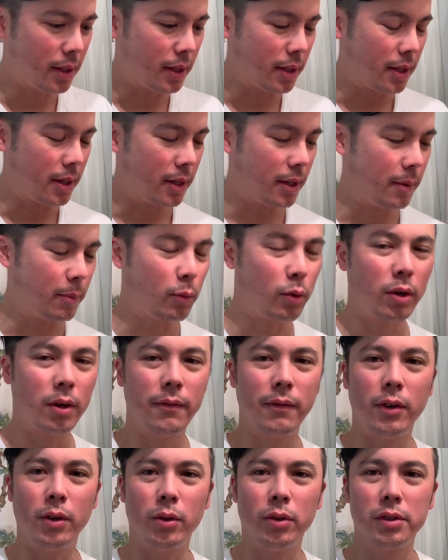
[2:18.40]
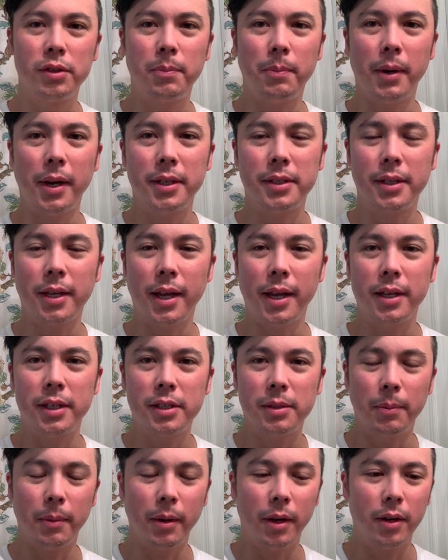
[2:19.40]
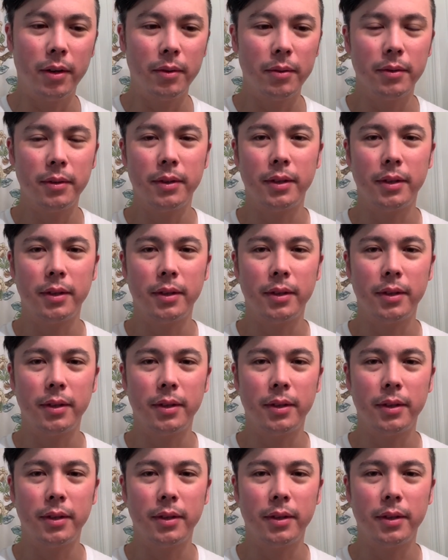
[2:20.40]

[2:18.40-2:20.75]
more of an Old Spice kind of smell.